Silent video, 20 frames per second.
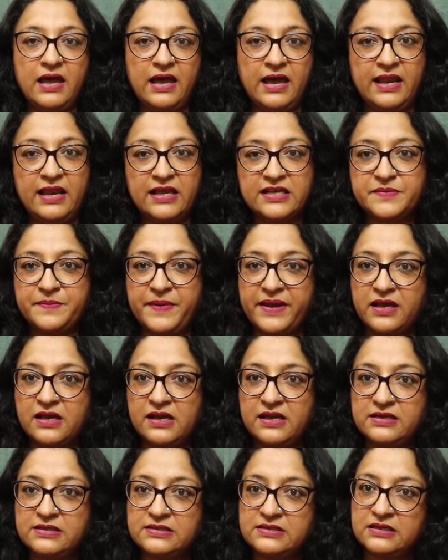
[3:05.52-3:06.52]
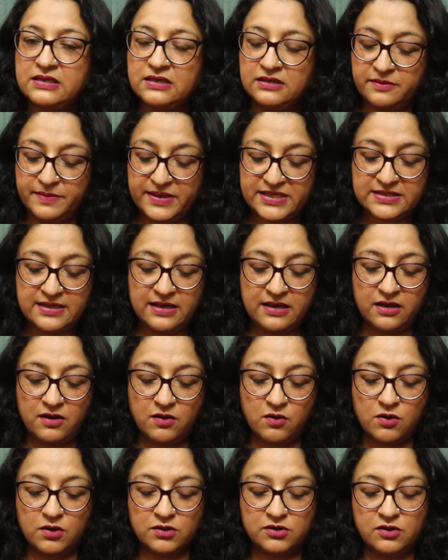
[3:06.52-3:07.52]
Alex Michaelis, the
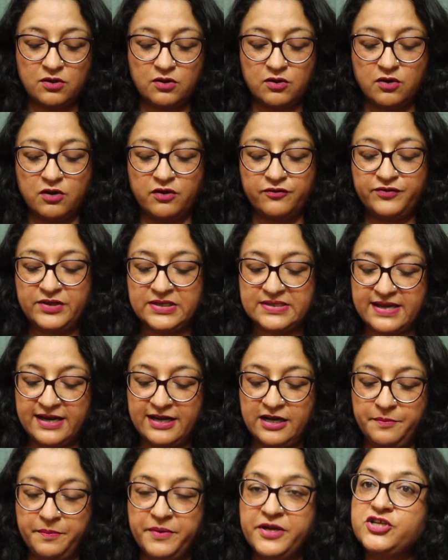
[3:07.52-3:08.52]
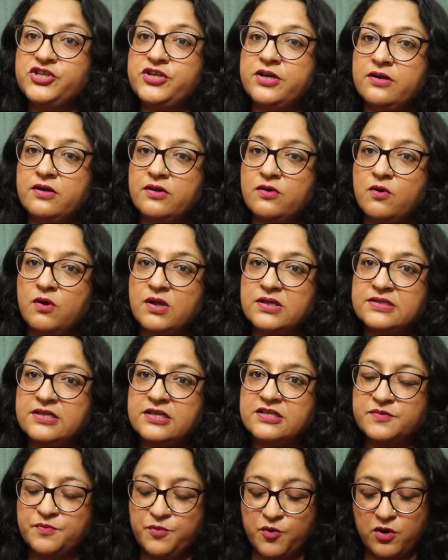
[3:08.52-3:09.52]
best-selling author of The Silent Patient, calls
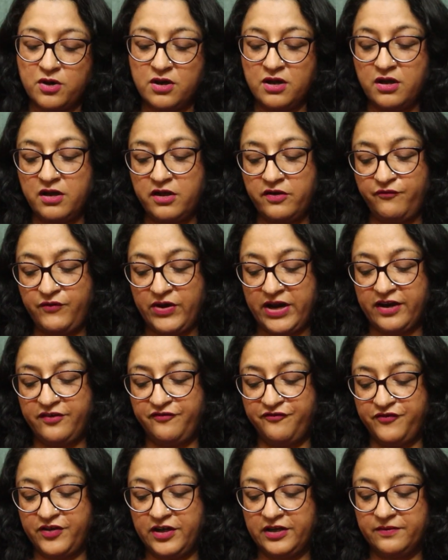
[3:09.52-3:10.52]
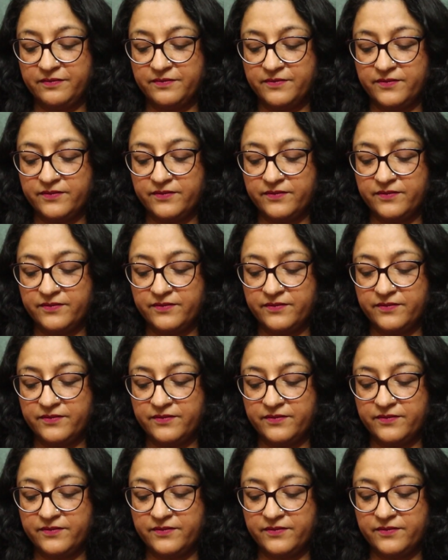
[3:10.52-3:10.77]
this book wicked fun.